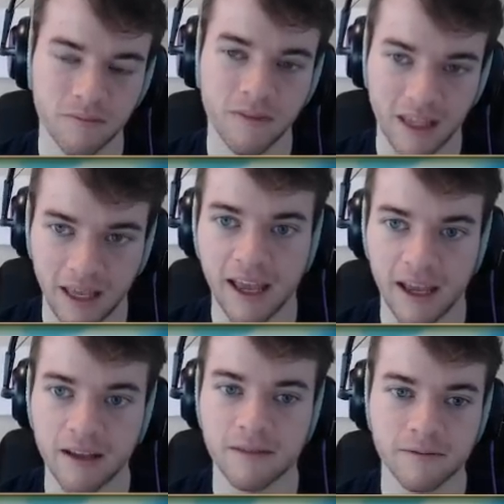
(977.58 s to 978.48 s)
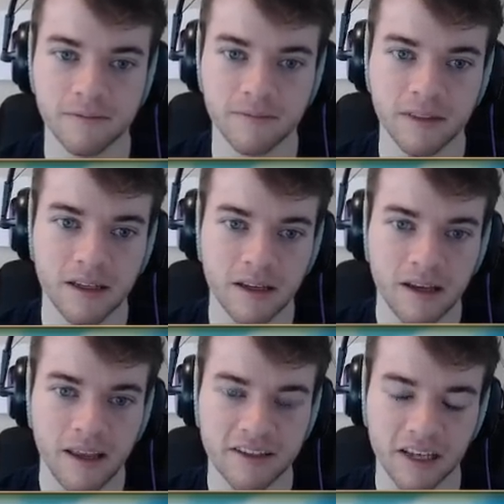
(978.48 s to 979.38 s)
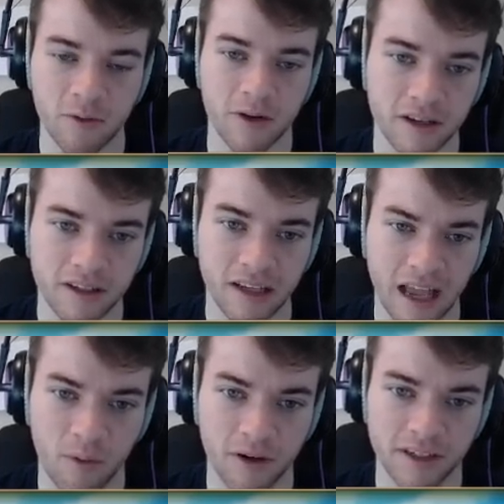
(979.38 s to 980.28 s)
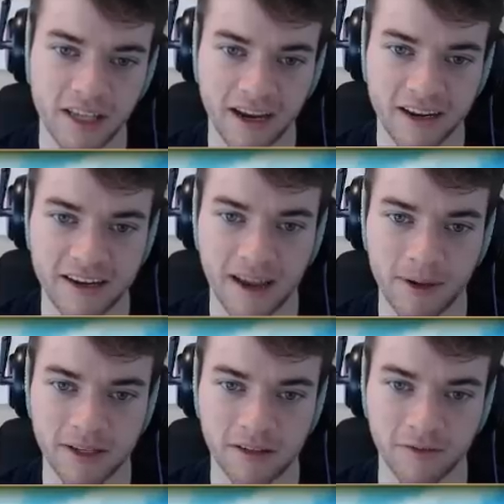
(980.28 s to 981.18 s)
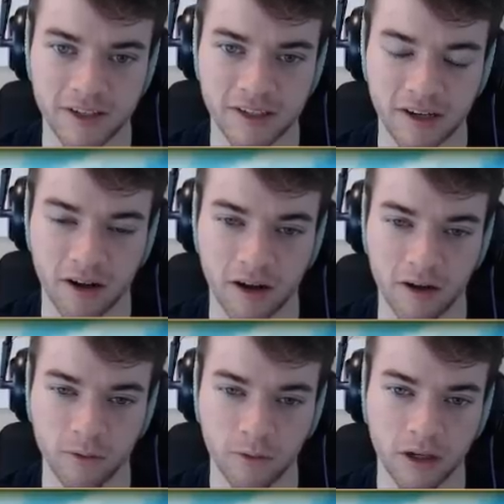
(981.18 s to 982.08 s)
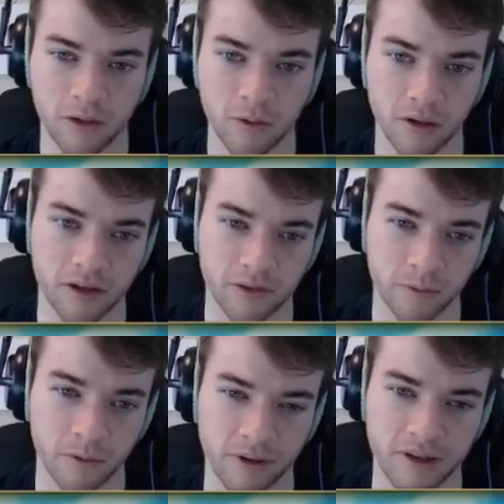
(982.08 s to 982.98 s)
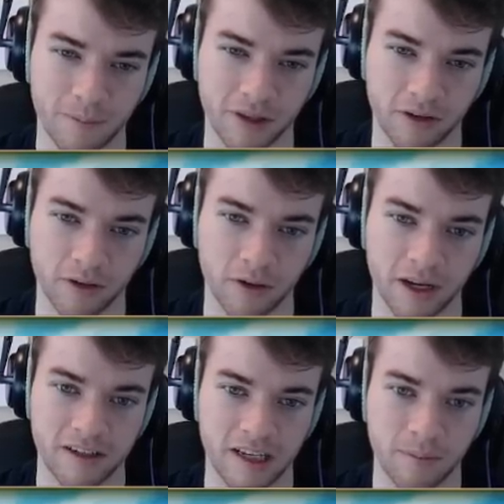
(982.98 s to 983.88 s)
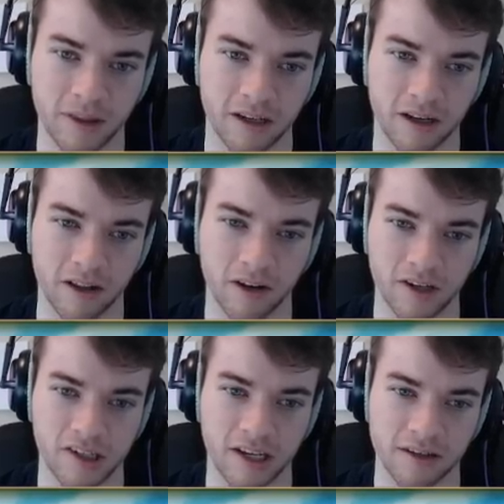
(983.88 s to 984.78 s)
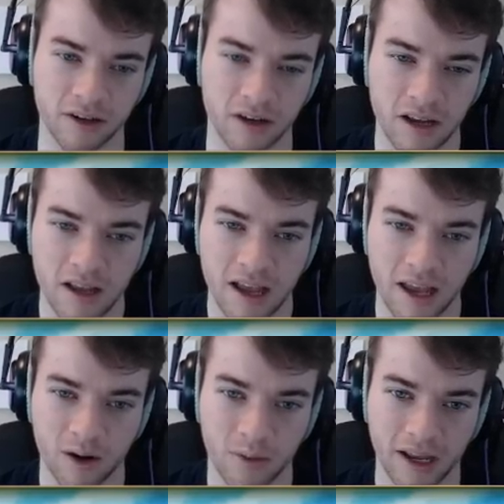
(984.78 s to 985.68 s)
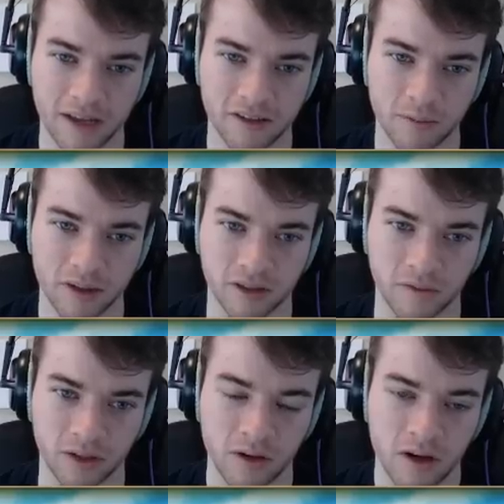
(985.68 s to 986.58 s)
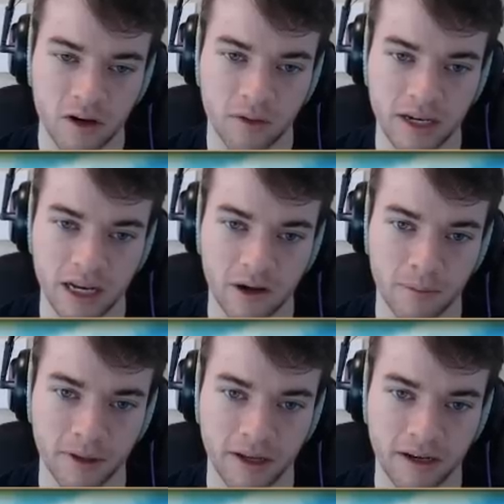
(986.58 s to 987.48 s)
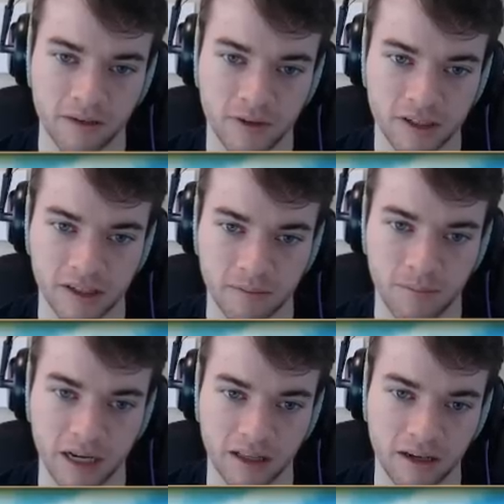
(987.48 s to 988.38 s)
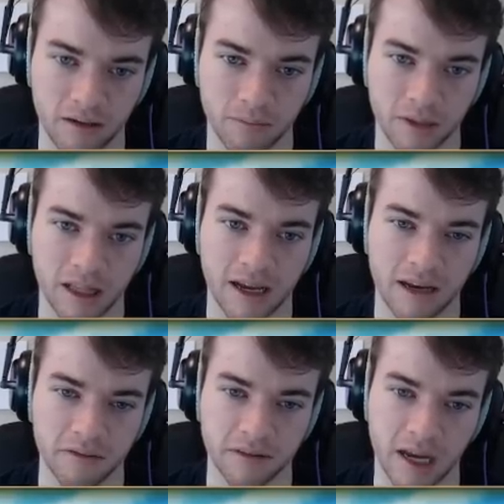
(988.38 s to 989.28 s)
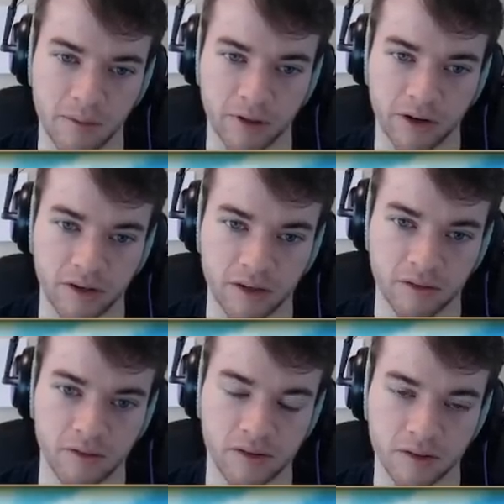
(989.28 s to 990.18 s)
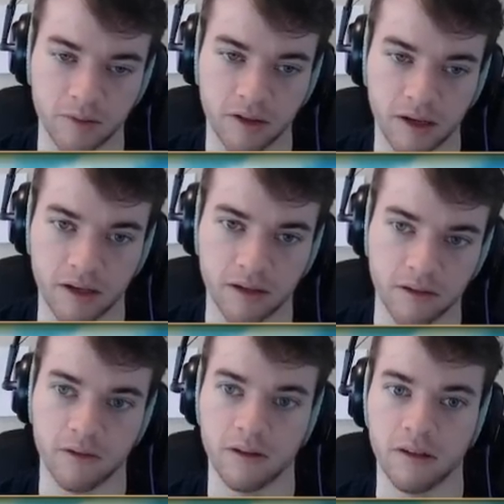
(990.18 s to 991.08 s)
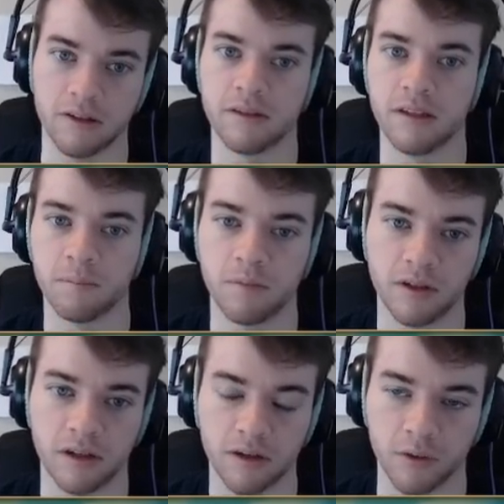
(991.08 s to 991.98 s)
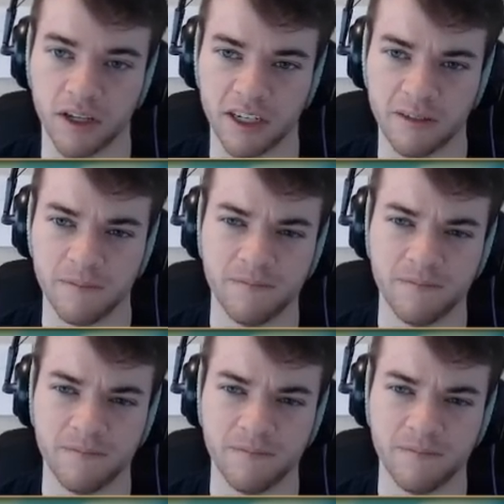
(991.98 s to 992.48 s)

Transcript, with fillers: Yeah. Yes, I want to I want to take Nebby to visit Ula Ula's ruins, but they're located deep in the, a large desert. I don't want to ask too much of you. Right now, I'm planning to visit Malie, Library. It's somewhere I can do this. Yep, you can go there.